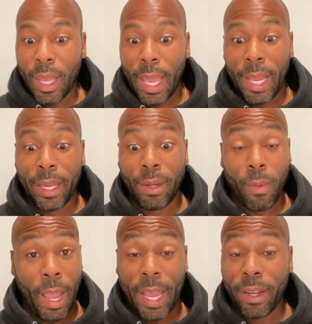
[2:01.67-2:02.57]
and
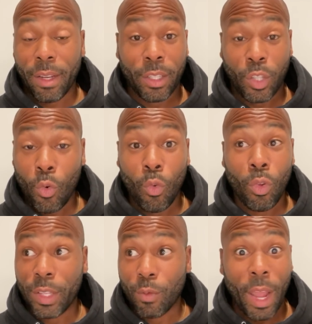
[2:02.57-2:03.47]
a
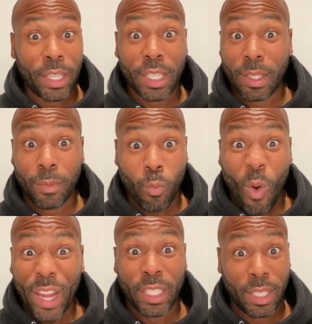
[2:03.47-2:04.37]
tool is
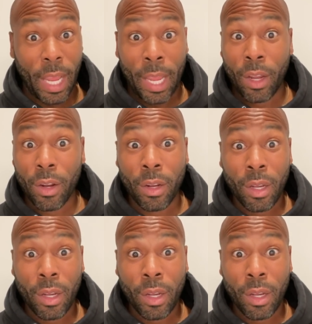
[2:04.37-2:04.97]
righteous anger,